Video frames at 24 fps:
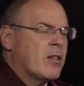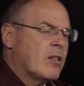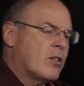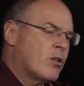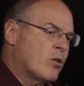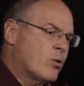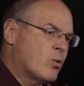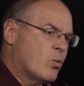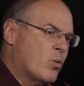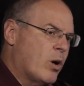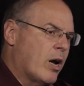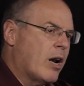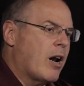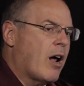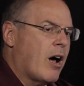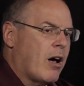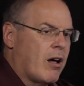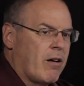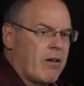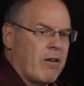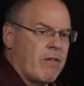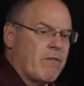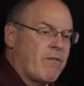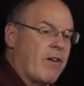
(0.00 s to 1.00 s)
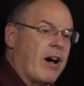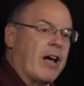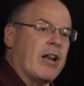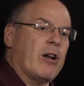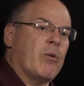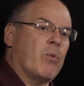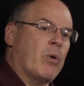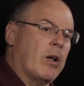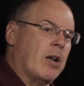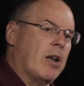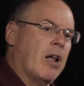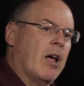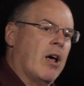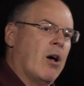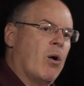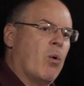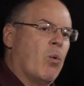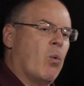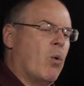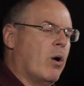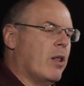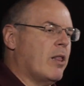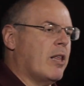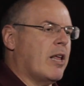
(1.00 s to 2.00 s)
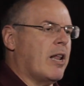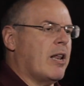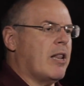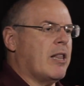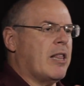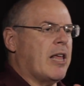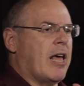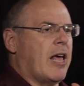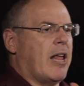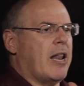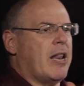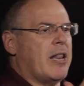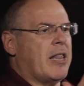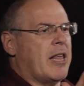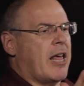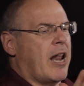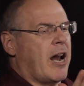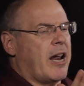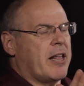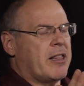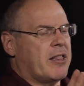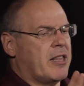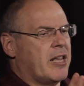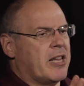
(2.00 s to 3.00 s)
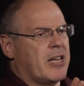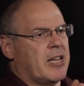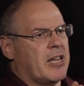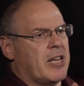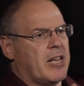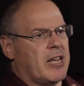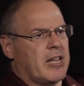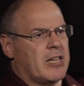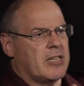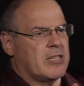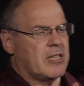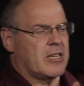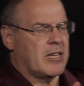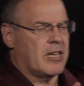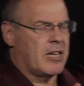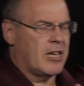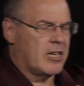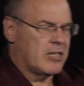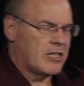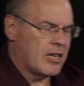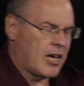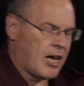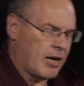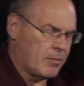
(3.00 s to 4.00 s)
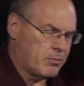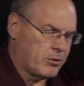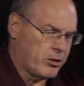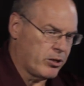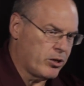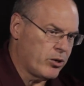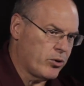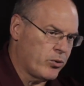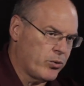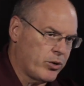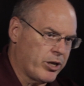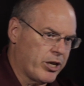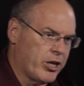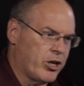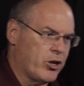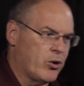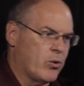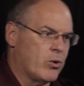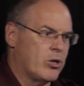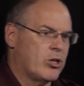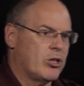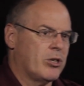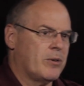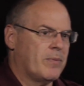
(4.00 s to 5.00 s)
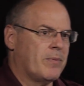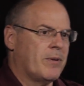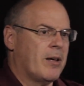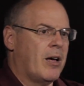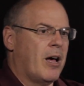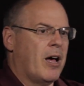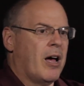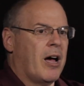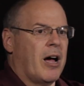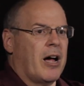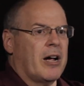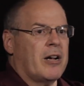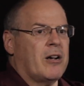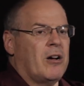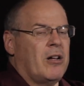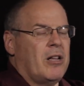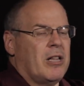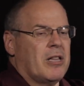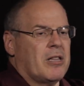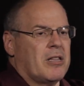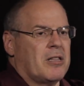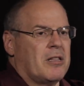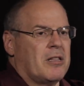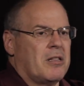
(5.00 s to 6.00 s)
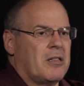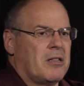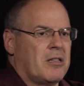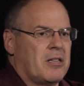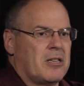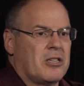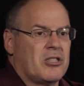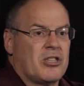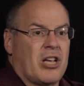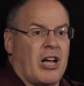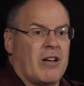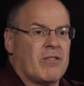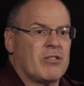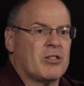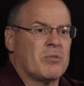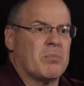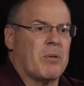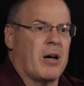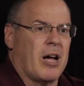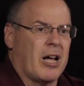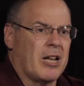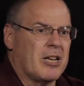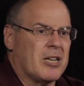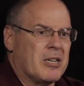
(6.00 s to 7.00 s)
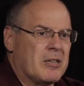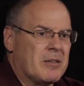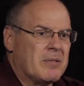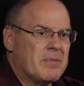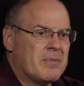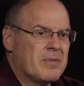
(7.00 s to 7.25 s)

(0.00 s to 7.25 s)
There's one final one that I think is absolutely huge. I call it the soft spot.